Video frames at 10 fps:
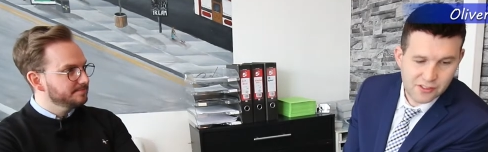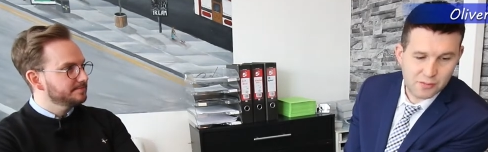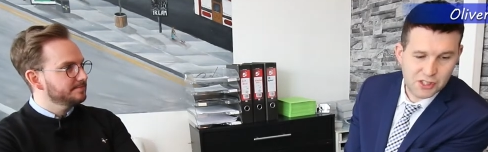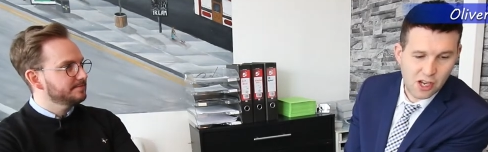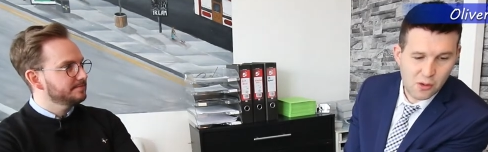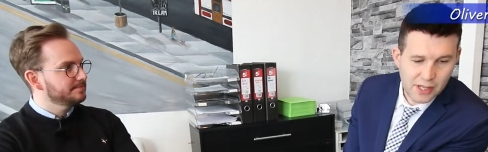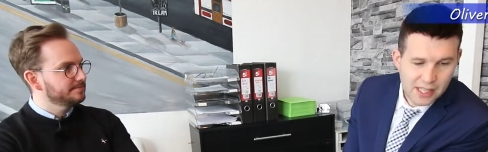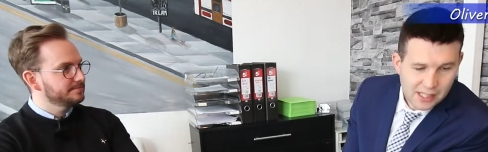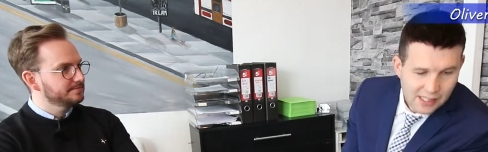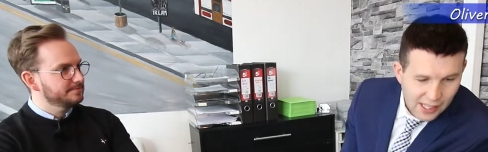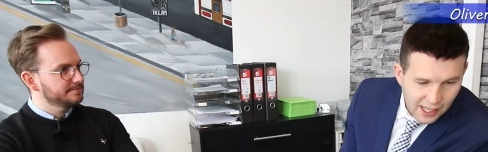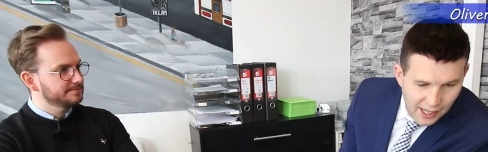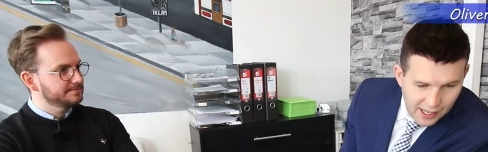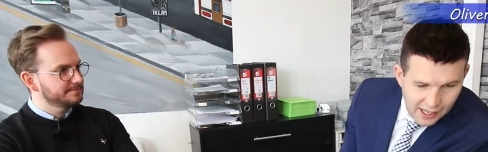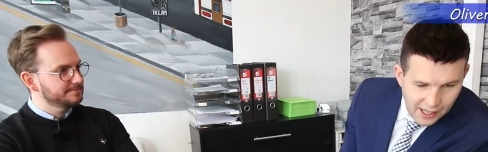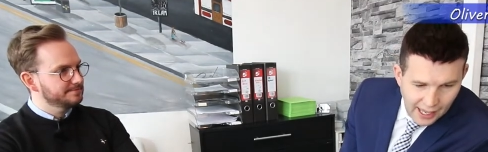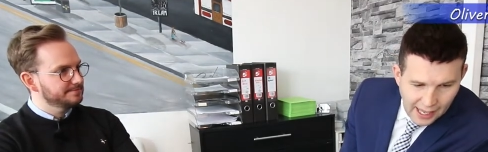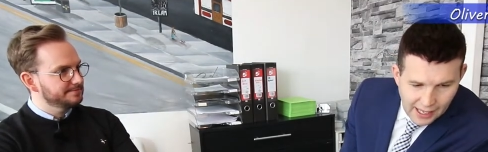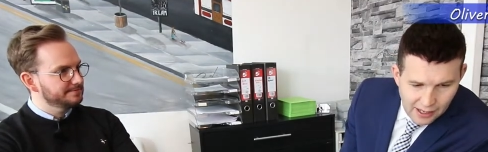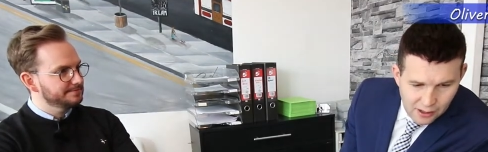Speaker 1: from Toby.
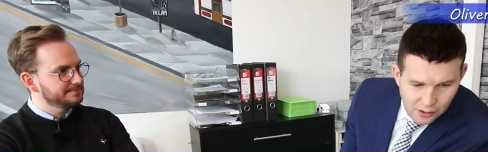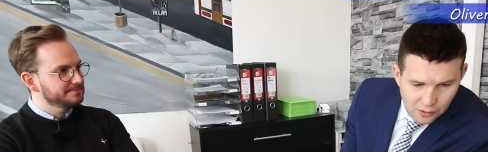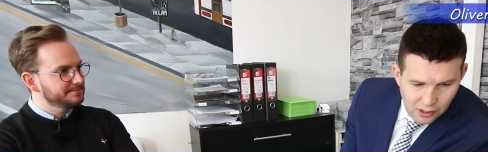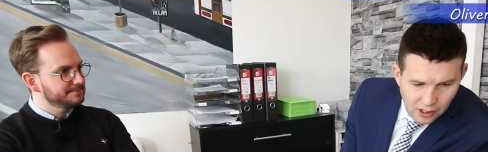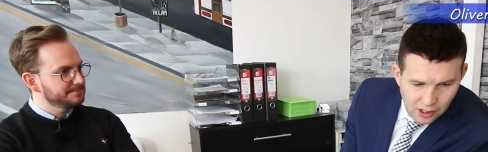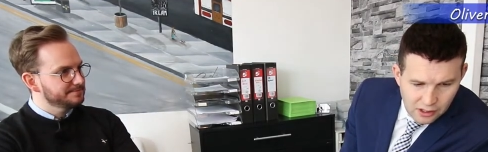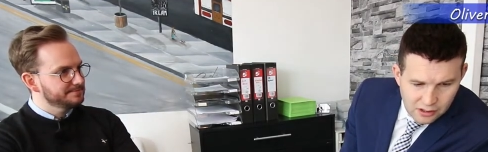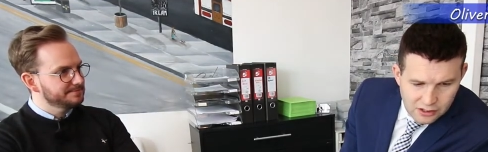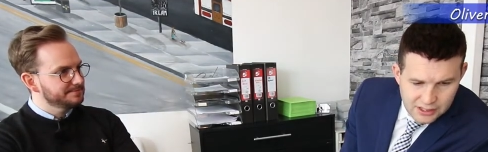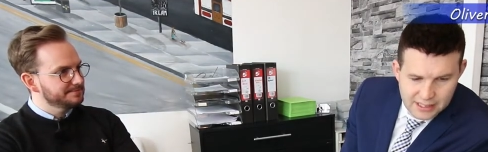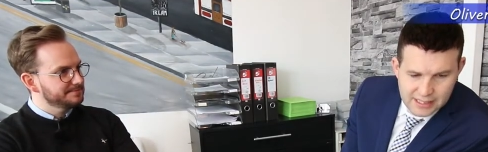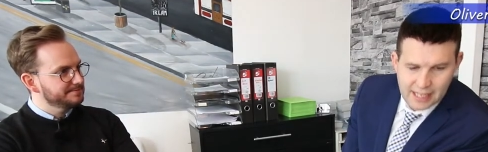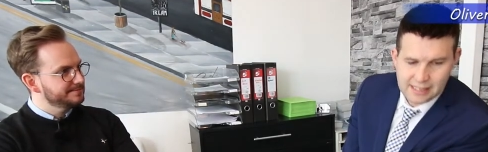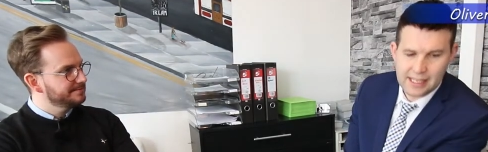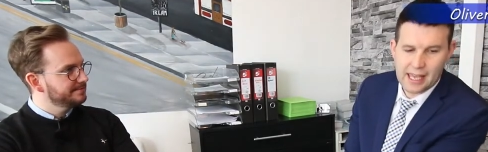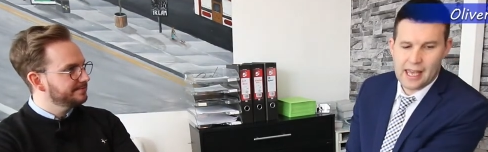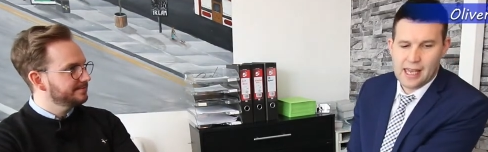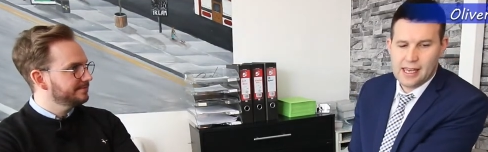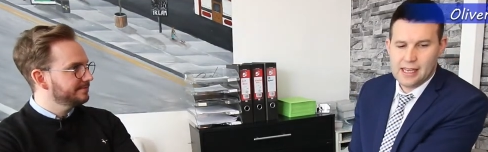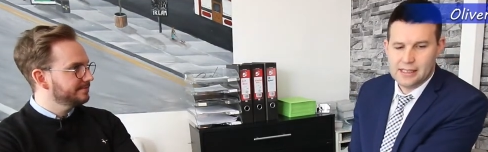How long does it take to get
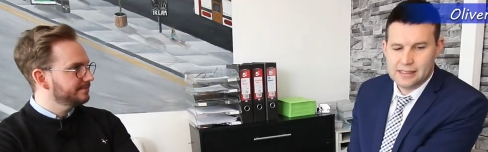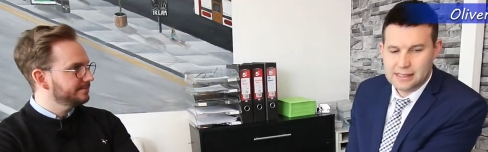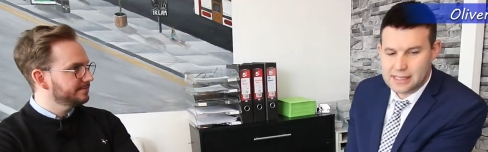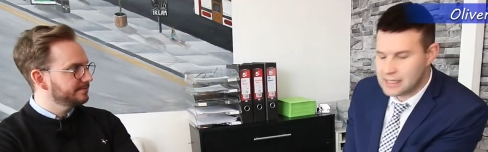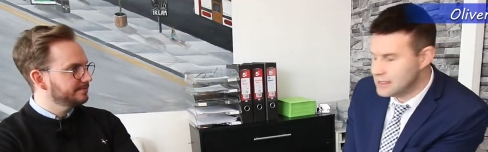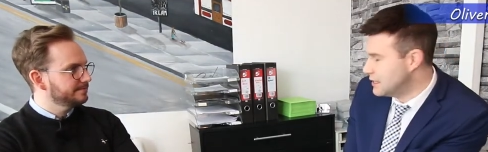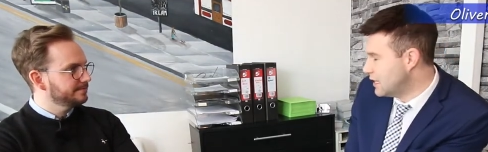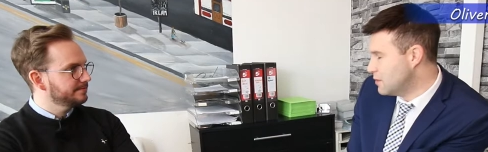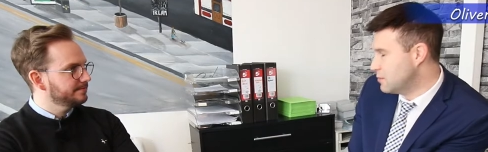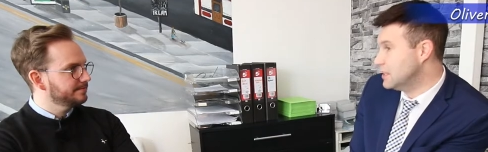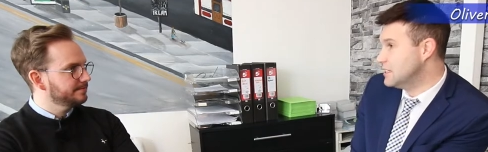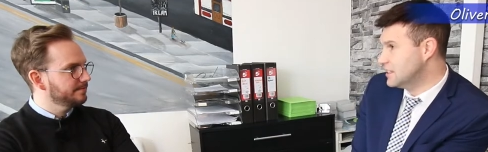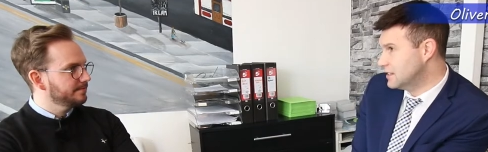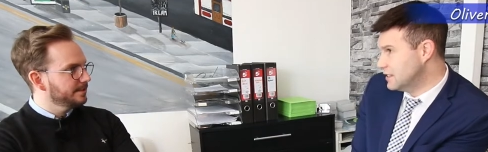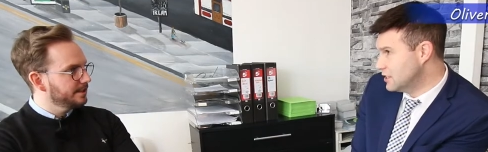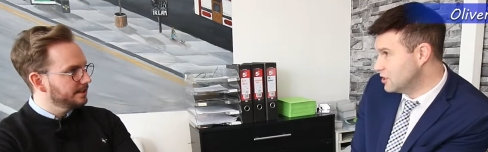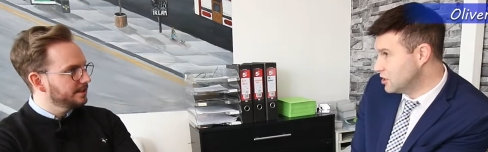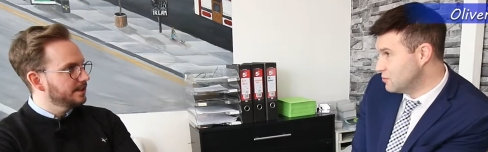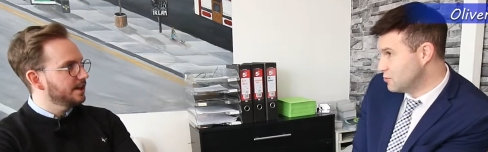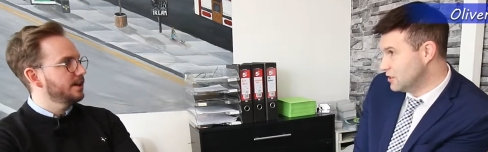a DIP,
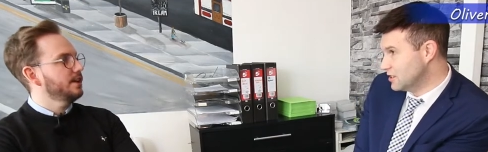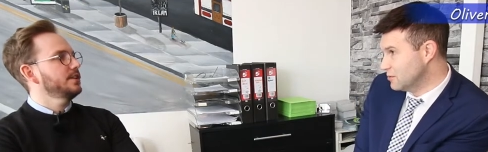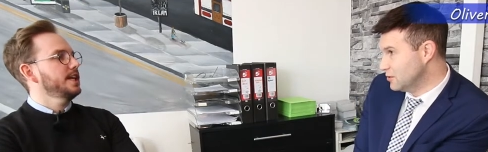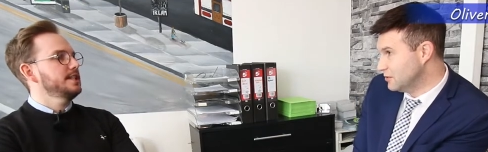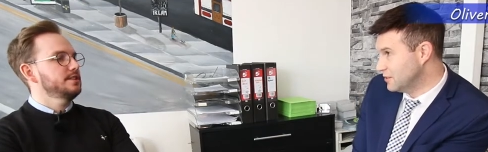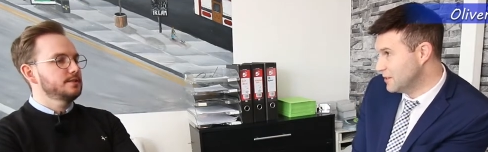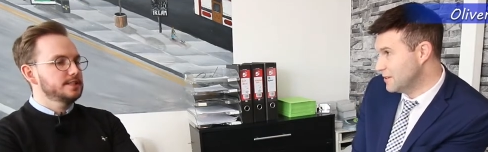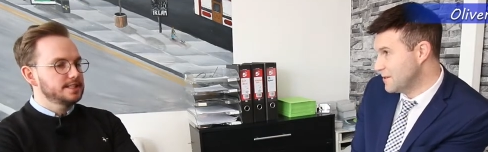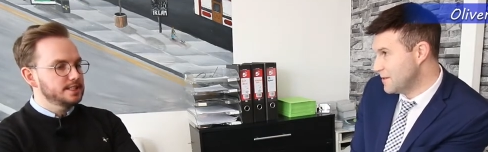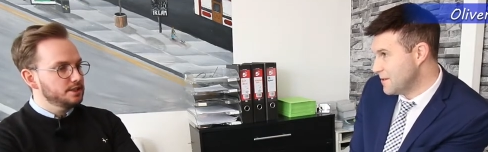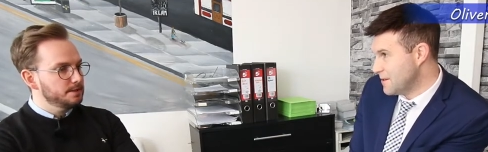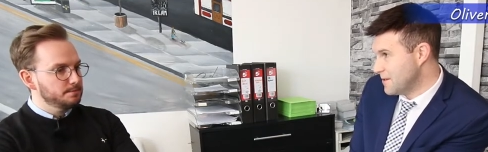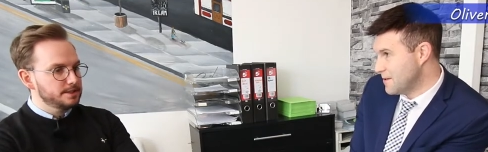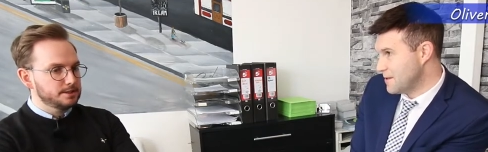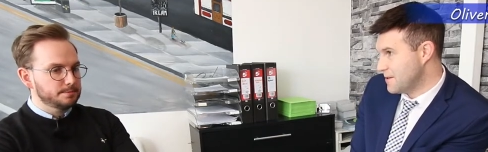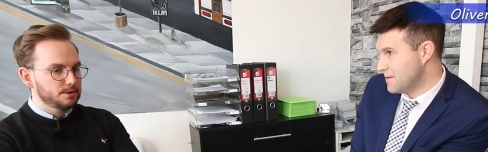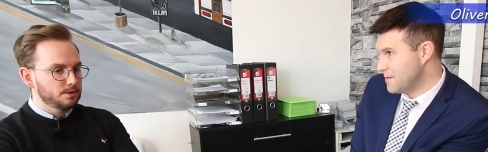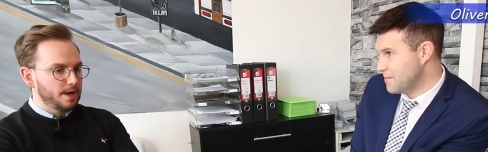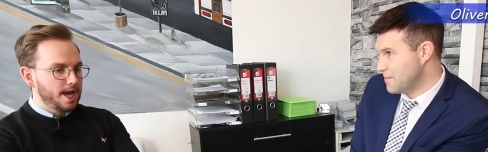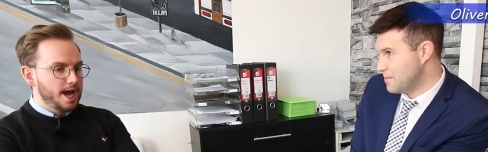decision in
Speaker 2: principle? Okay, so a decision in
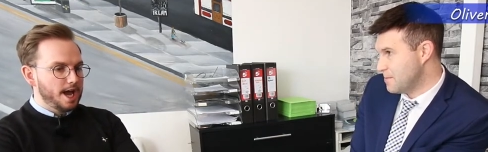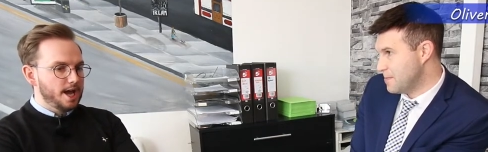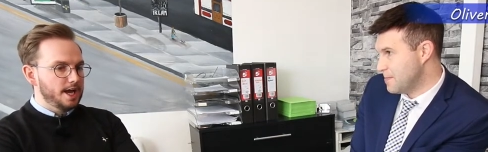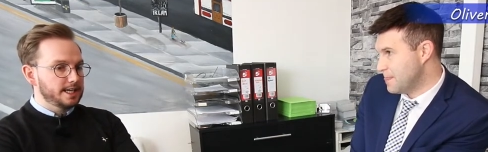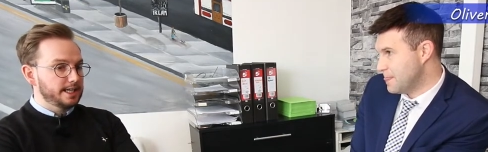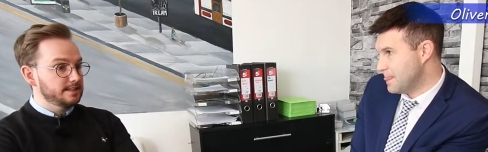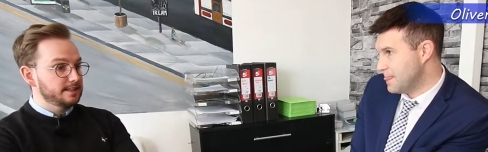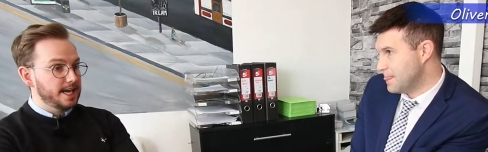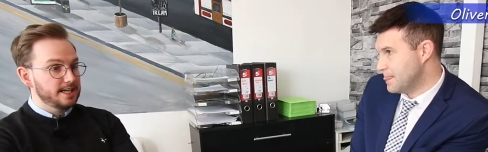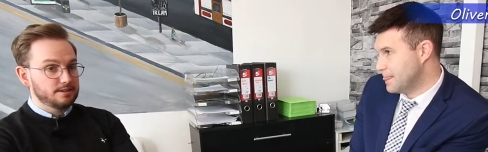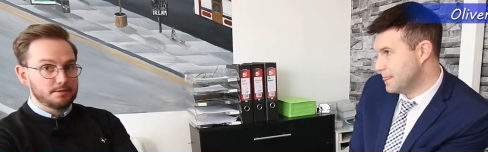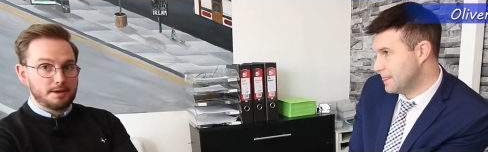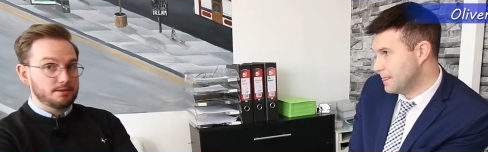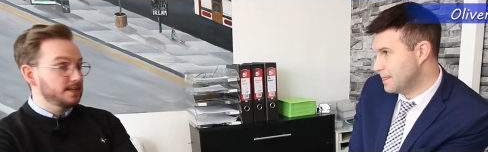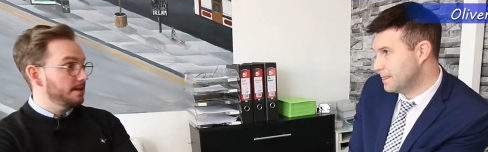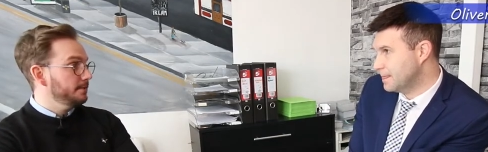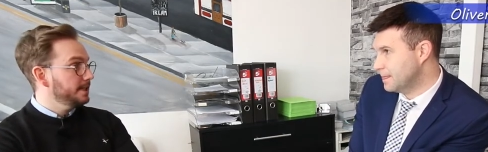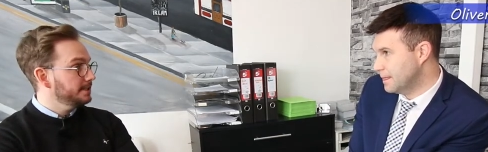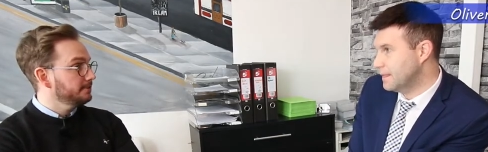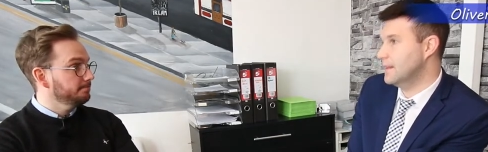principle, it can take about 10 minutes.